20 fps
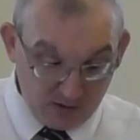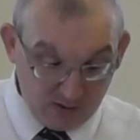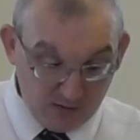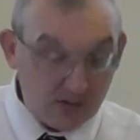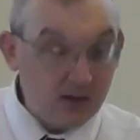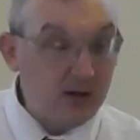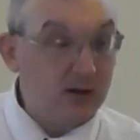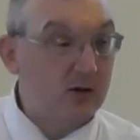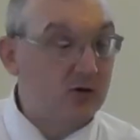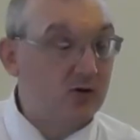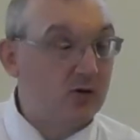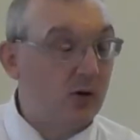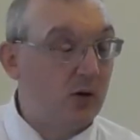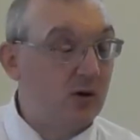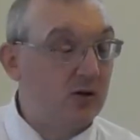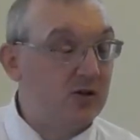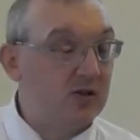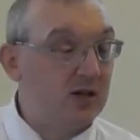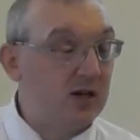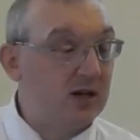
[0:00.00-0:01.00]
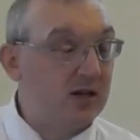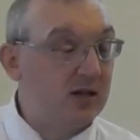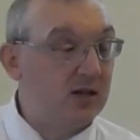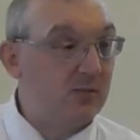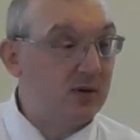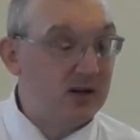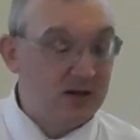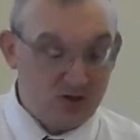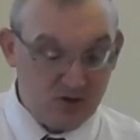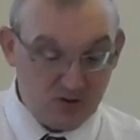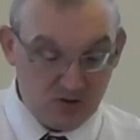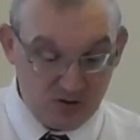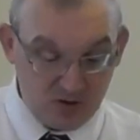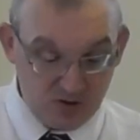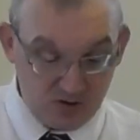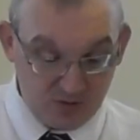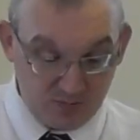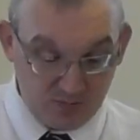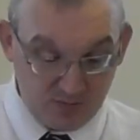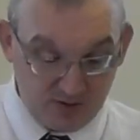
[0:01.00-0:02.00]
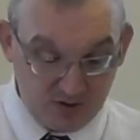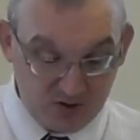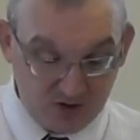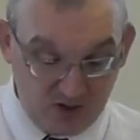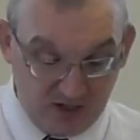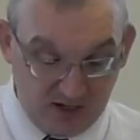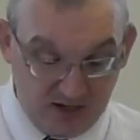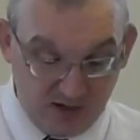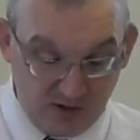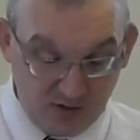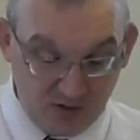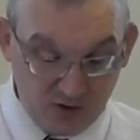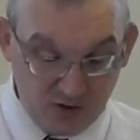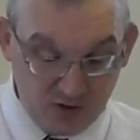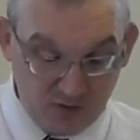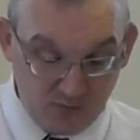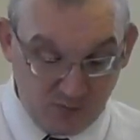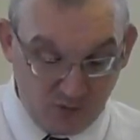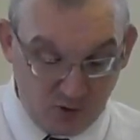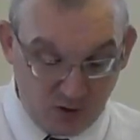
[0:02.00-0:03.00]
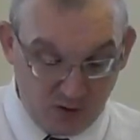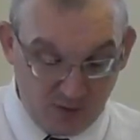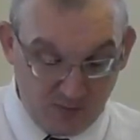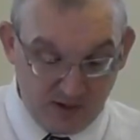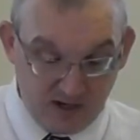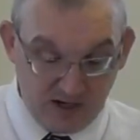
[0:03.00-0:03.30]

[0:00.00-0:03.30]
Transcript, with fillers: Then it goes on to say that the ministers plus the elders form